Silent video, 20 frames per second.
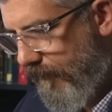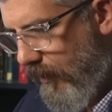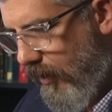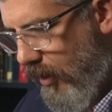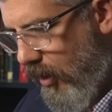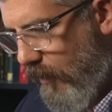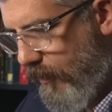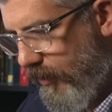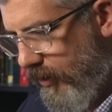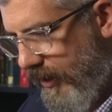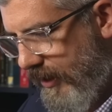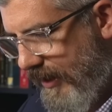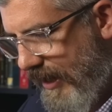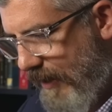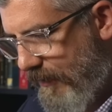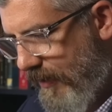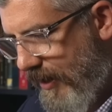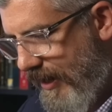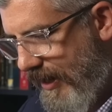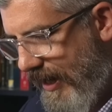Oh, but look at
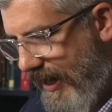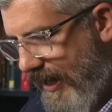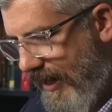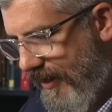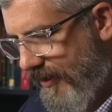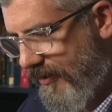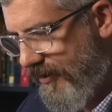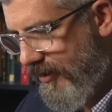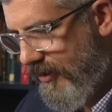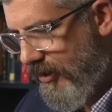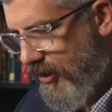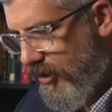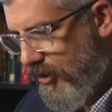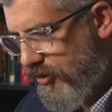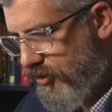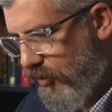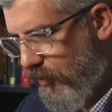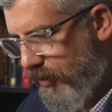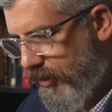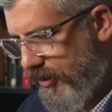that right hand.
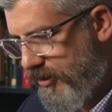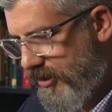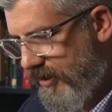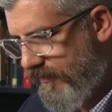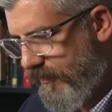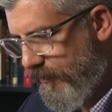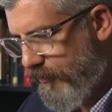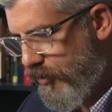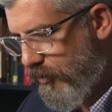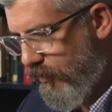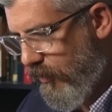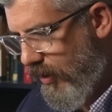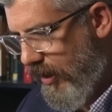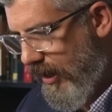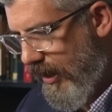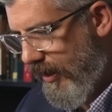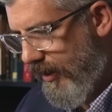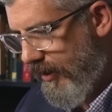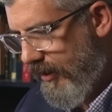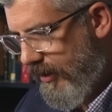So what do you see from
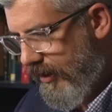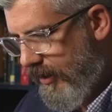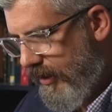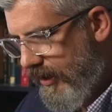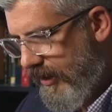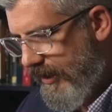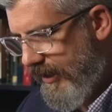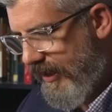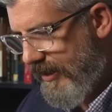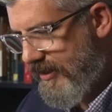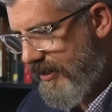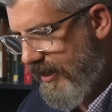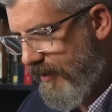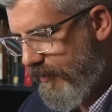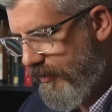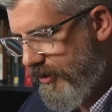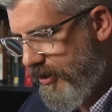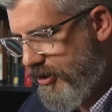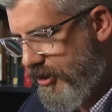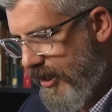Dubois? He gets hit
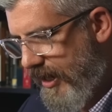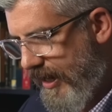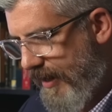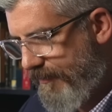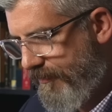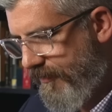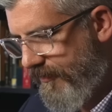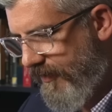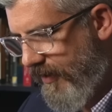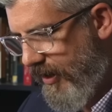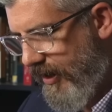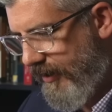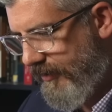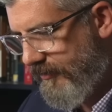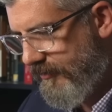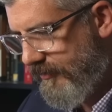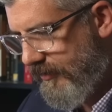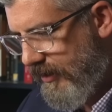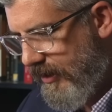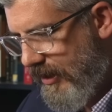with the jab, fine.
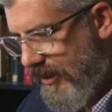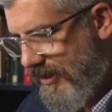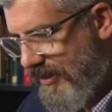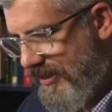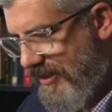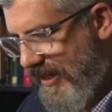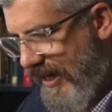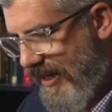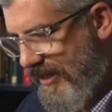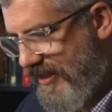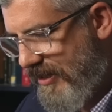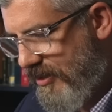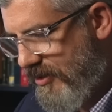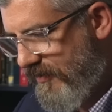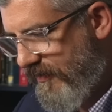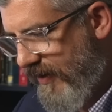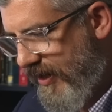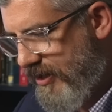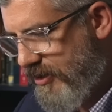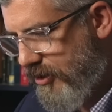Stays in his
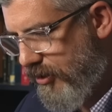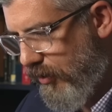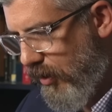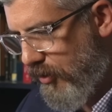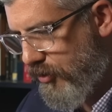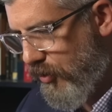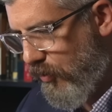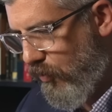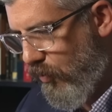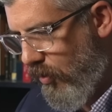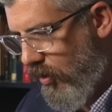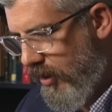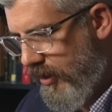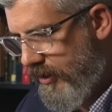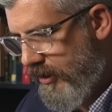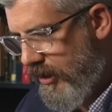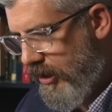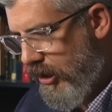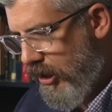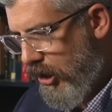face, throws a
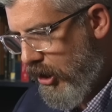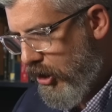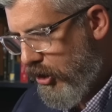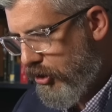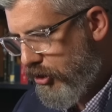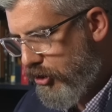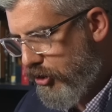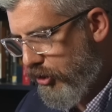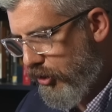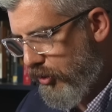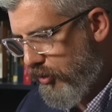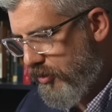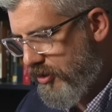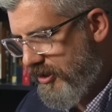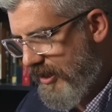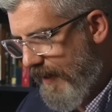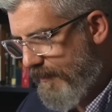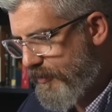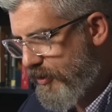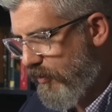1, 2,
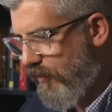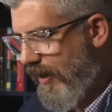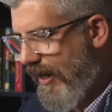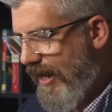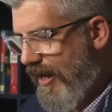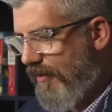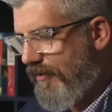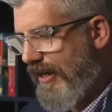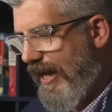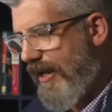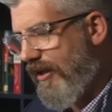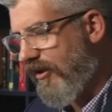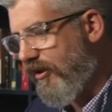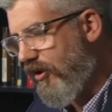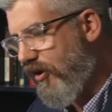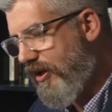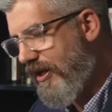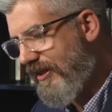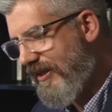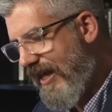steps around, and
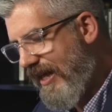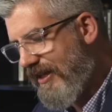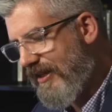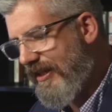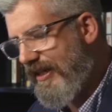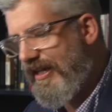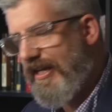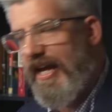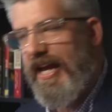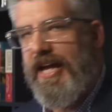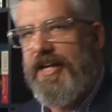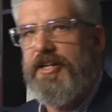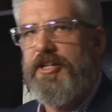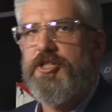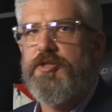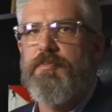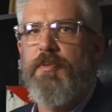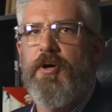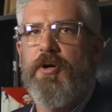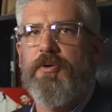look at that lead hand
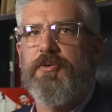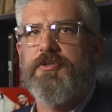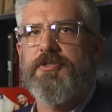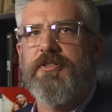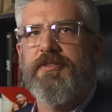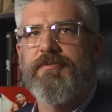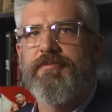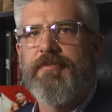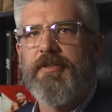exposed.